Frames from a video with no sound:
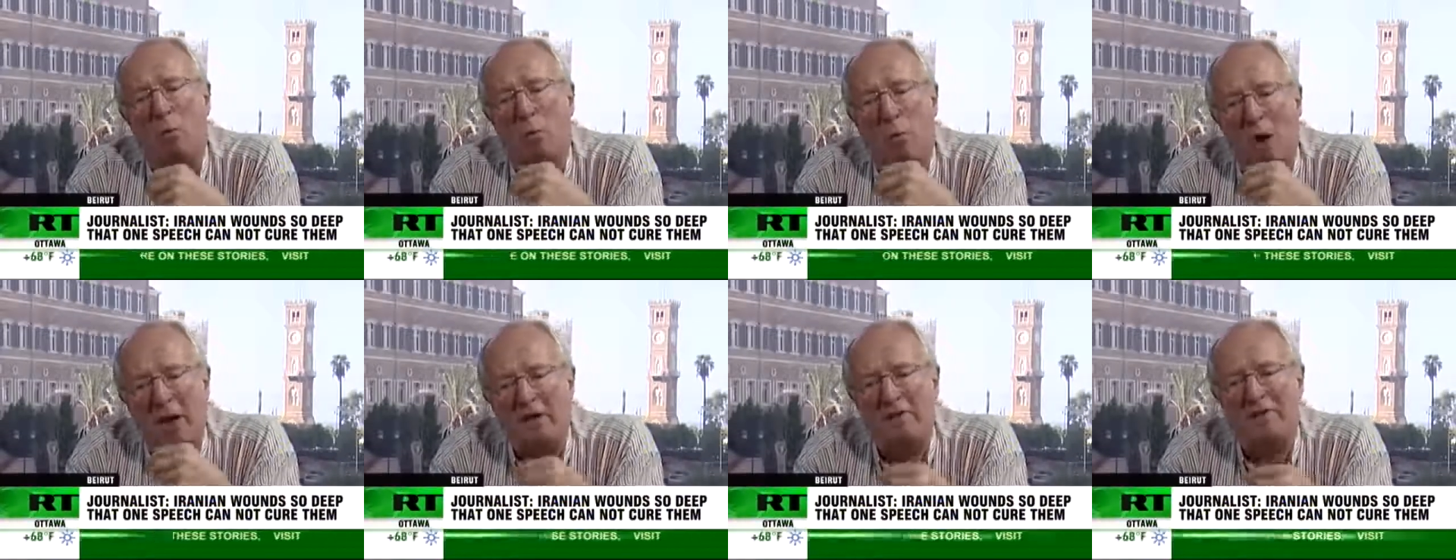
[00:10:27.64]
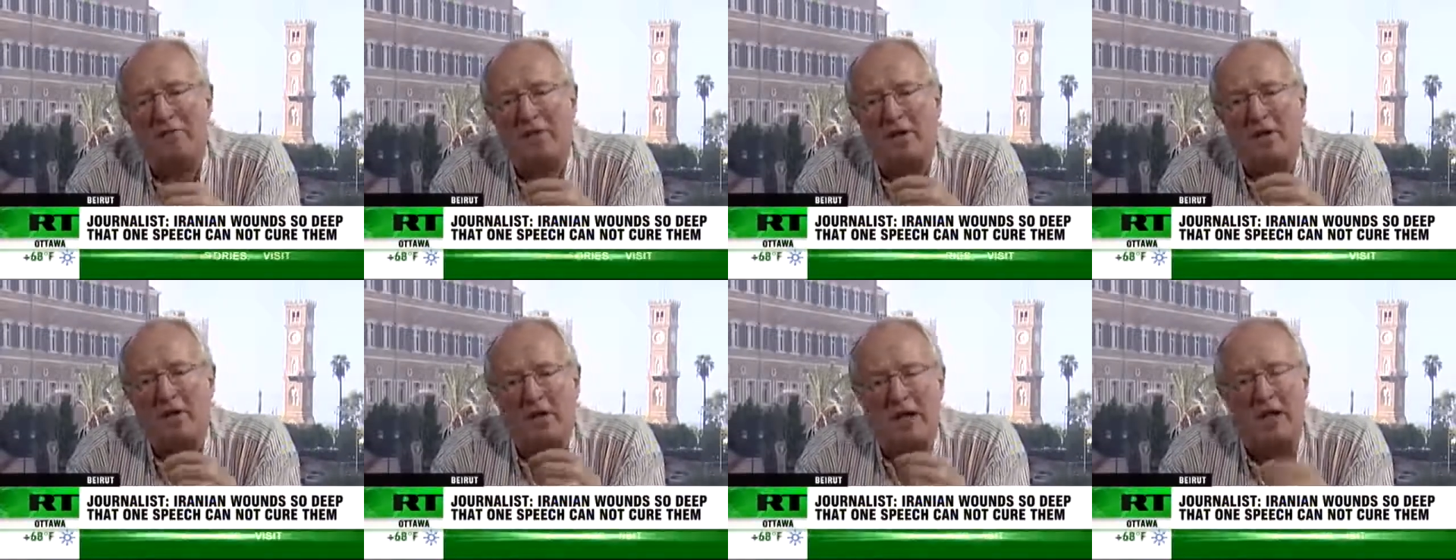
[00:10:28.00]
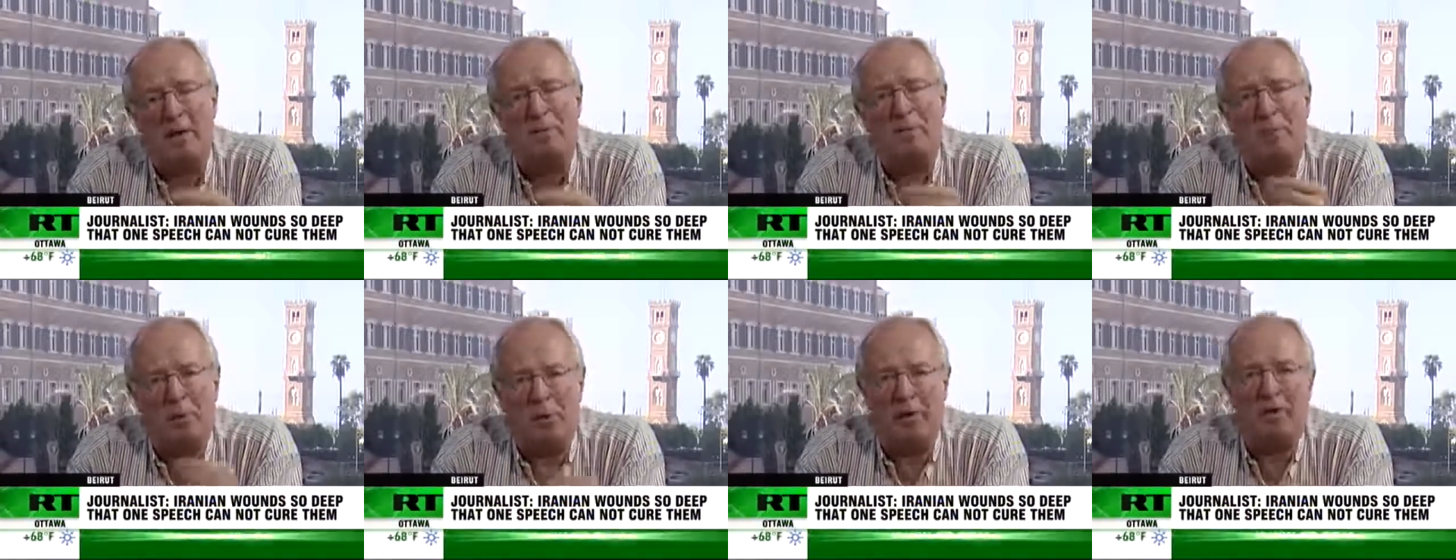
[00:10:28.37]
One of the
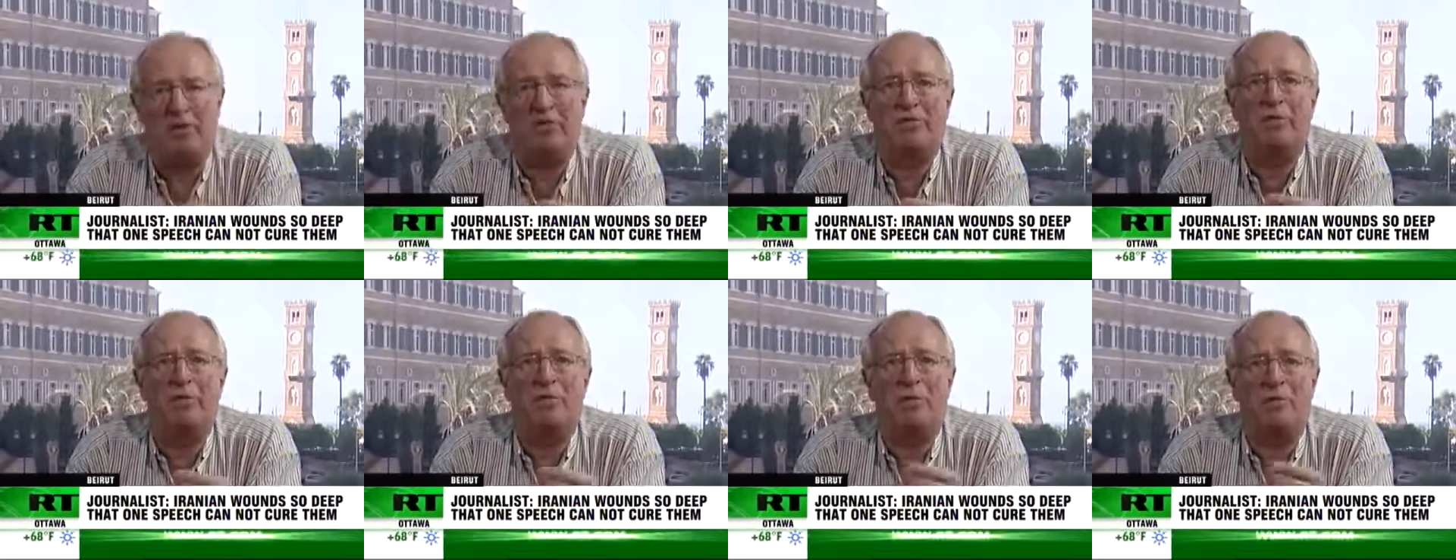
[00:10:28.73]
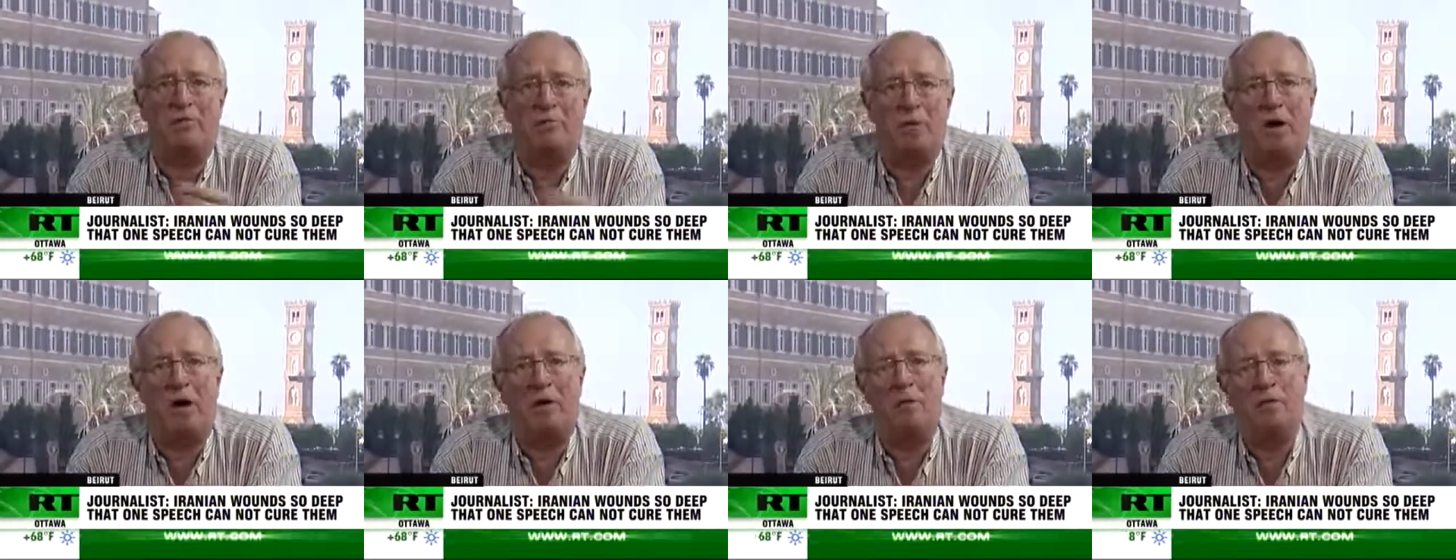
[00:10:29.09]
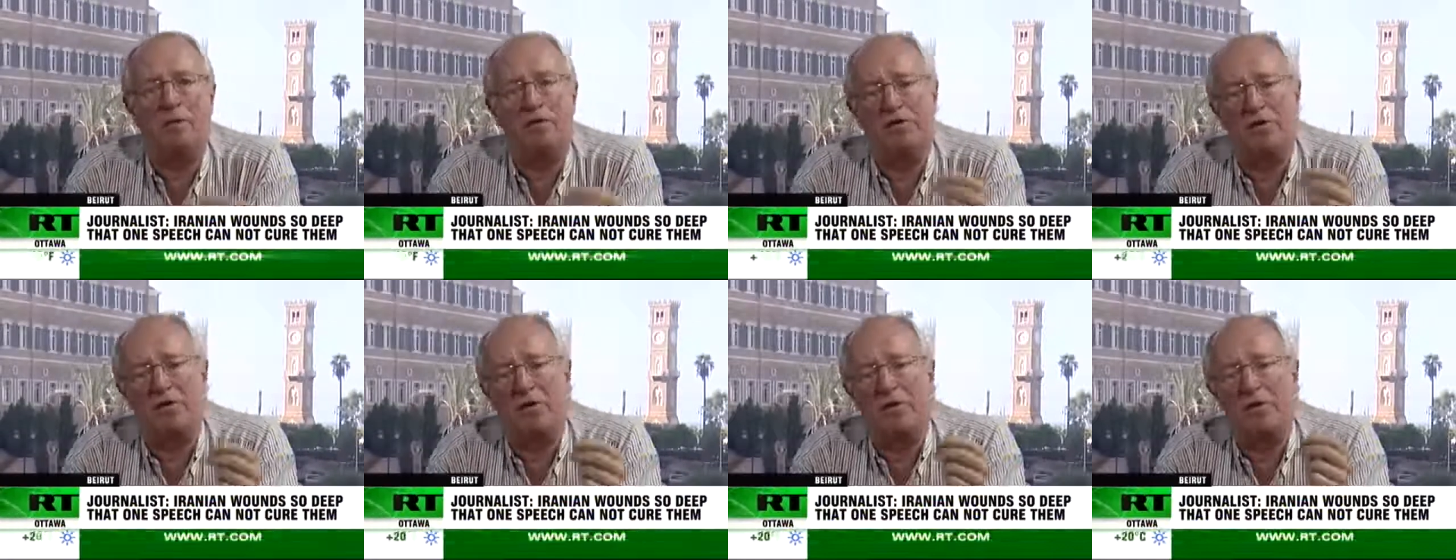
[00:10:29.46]
key points with Iran
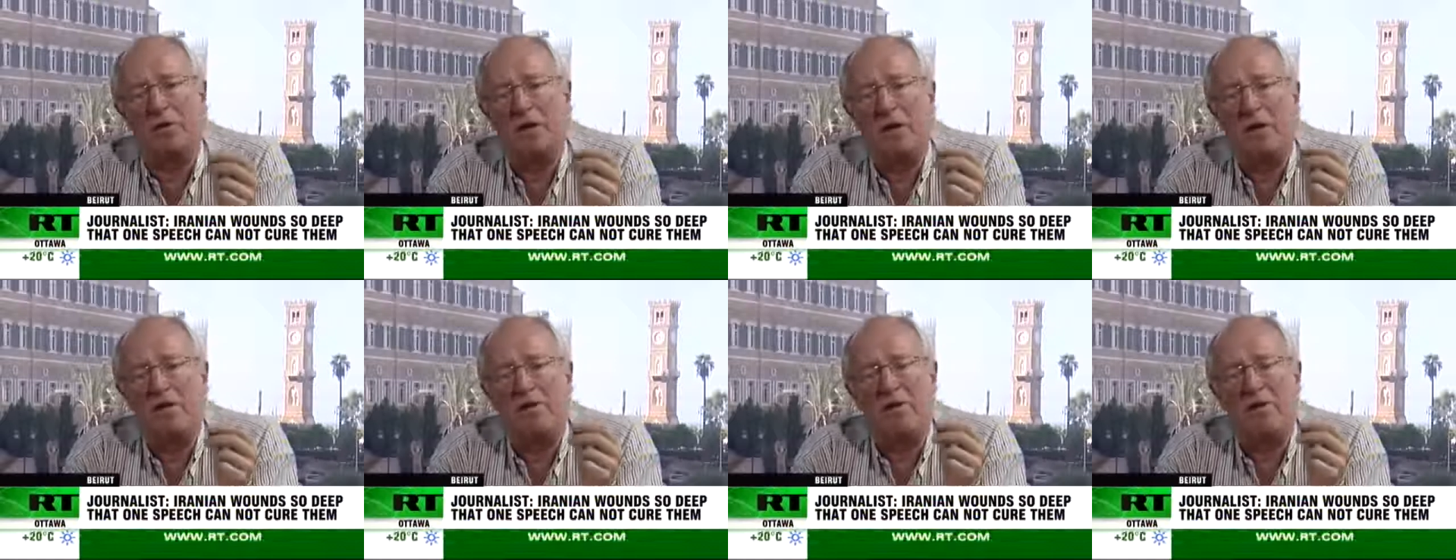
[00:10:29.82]
was that